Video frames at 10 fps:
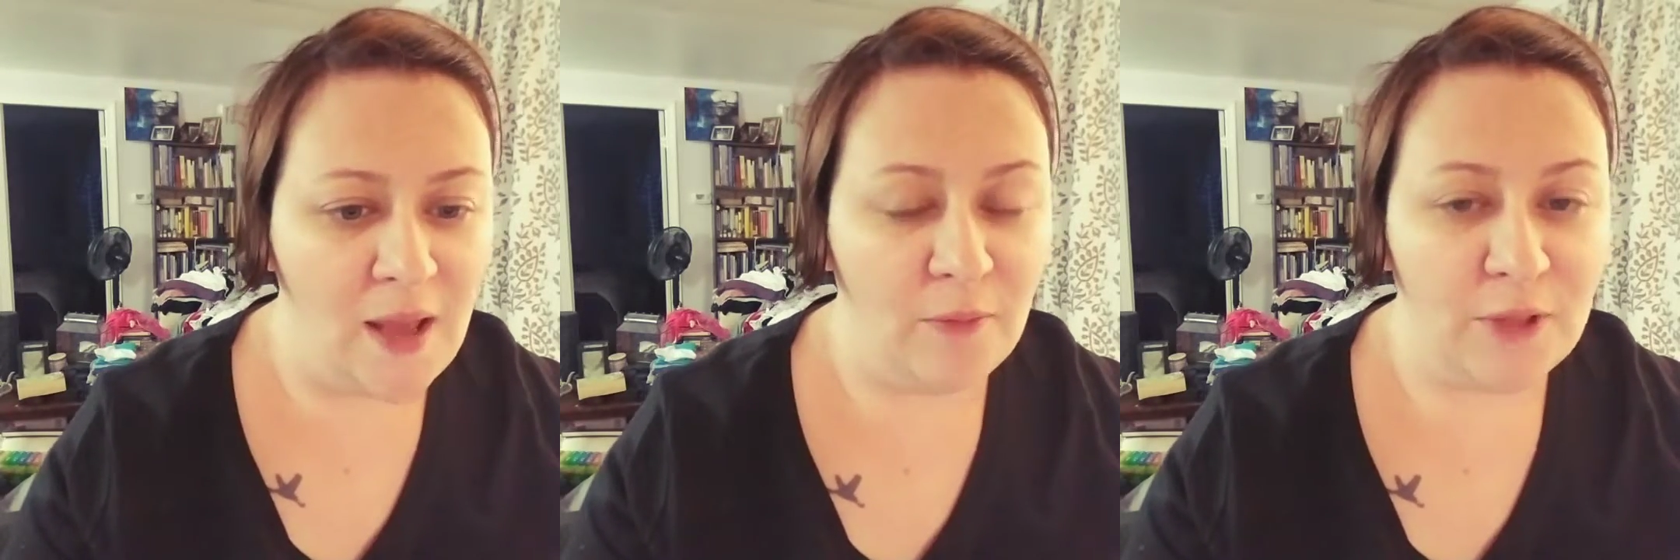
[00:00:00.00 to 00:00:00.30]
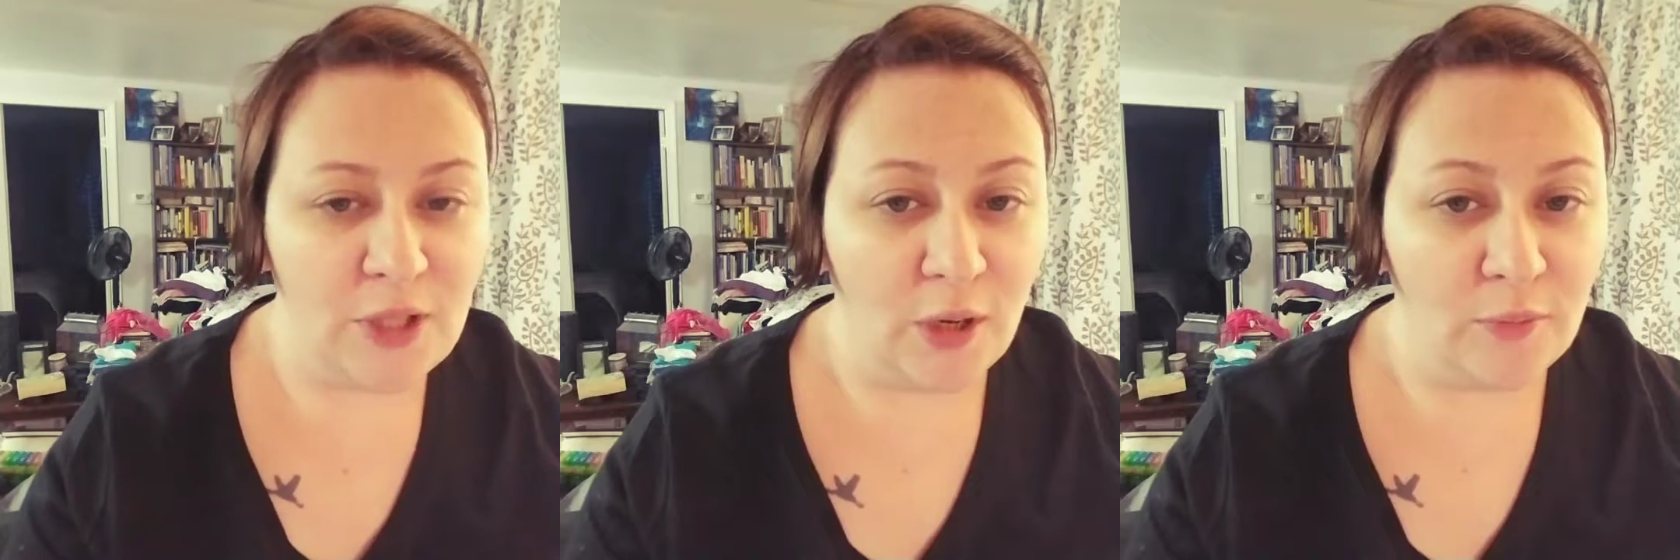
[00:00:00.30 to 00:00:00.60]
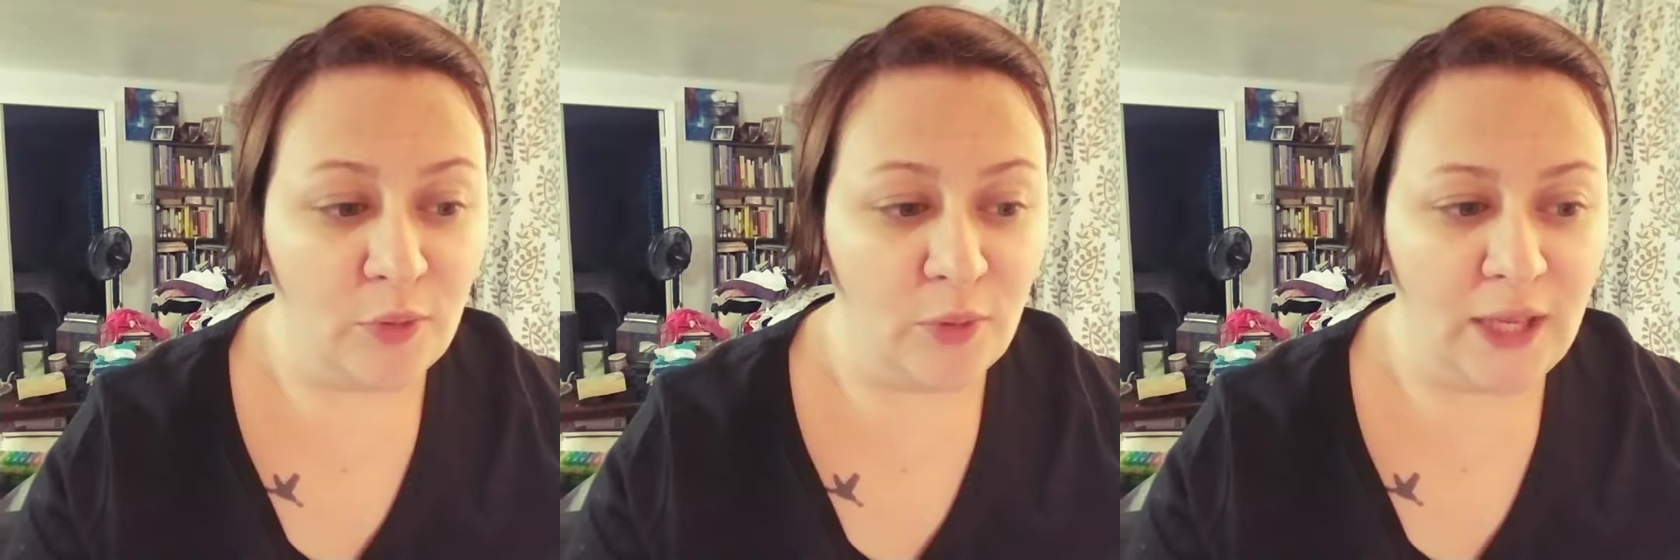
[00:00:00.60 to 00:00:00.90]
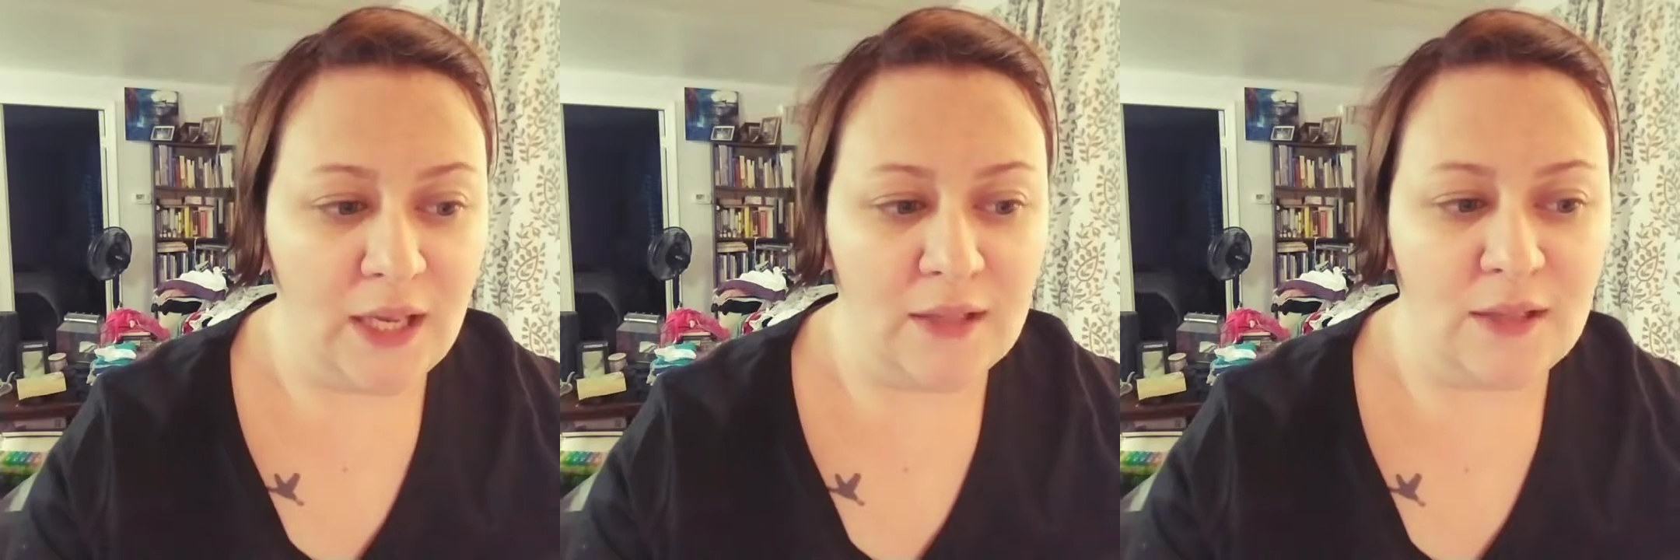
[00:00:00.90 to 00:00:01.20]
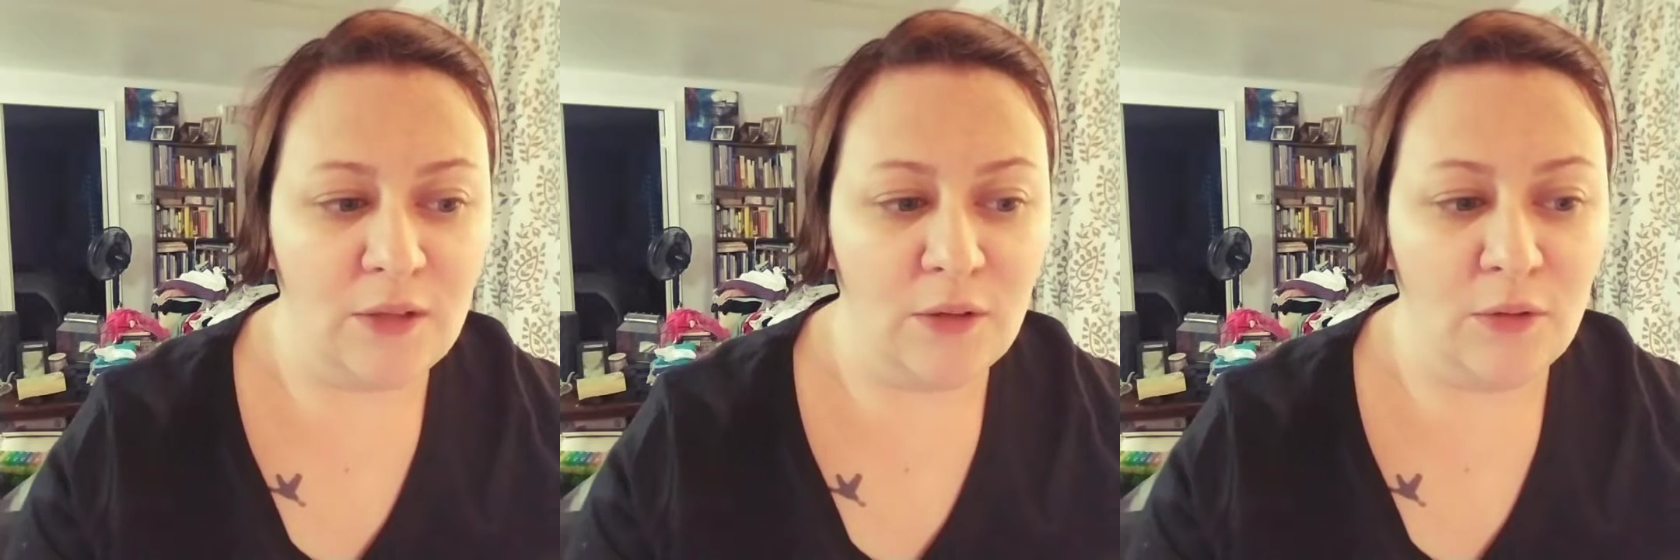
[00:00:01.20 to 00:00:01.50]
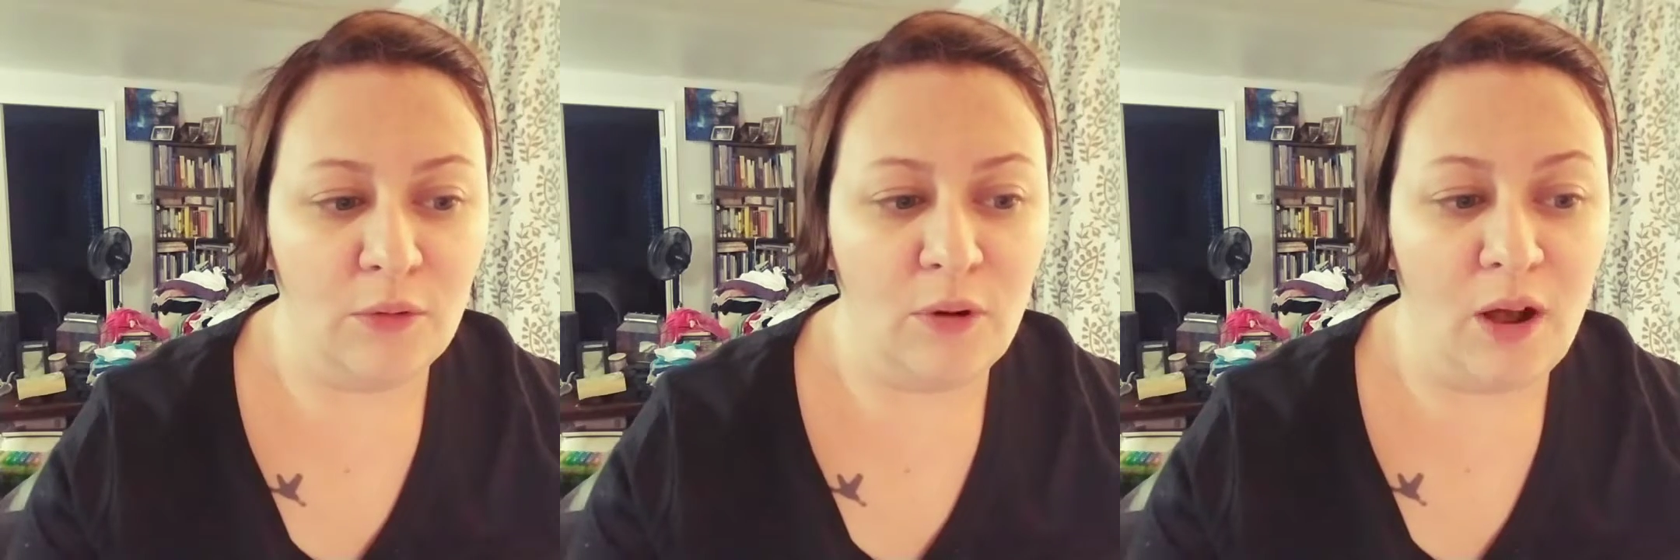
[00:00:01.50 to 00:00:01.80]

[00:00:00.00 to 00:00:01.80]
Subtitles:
which are employees who